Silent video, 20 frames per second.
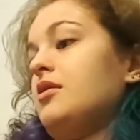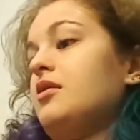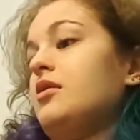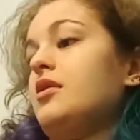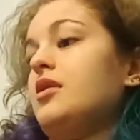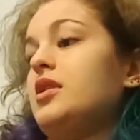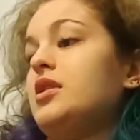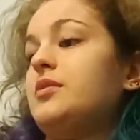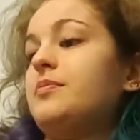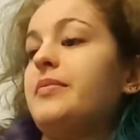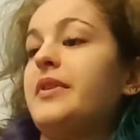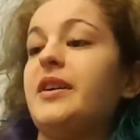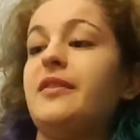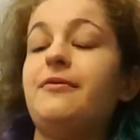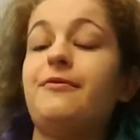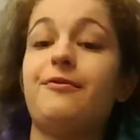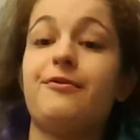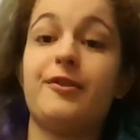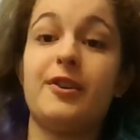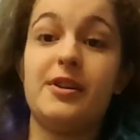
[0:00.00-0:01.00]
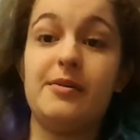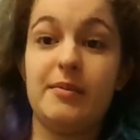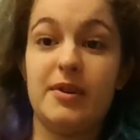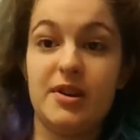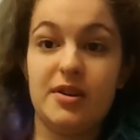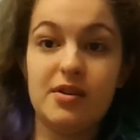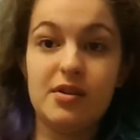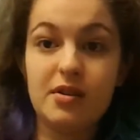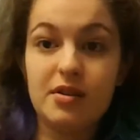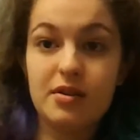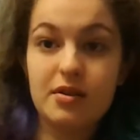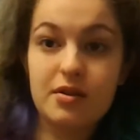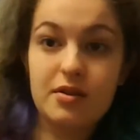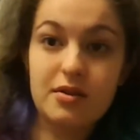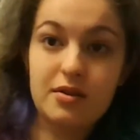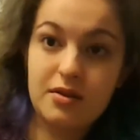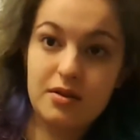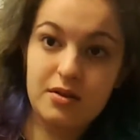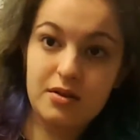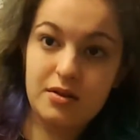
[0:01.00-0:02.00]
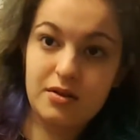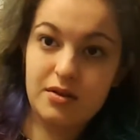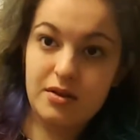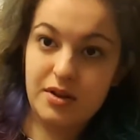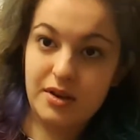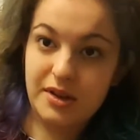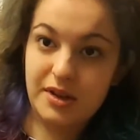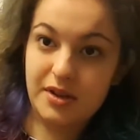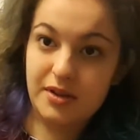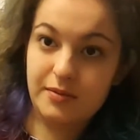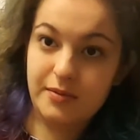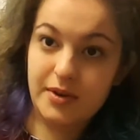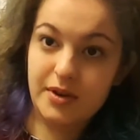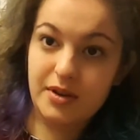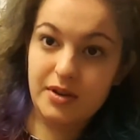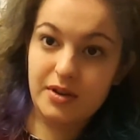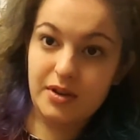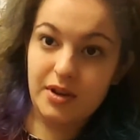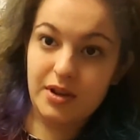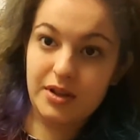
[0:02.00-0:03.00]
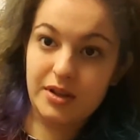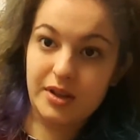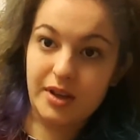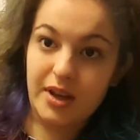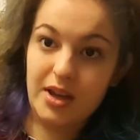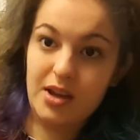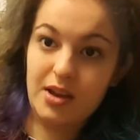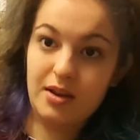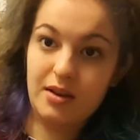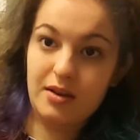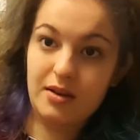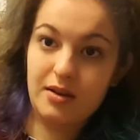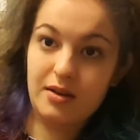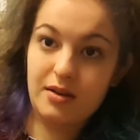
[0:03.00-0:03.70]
It's by Freeman. This is what it looks like.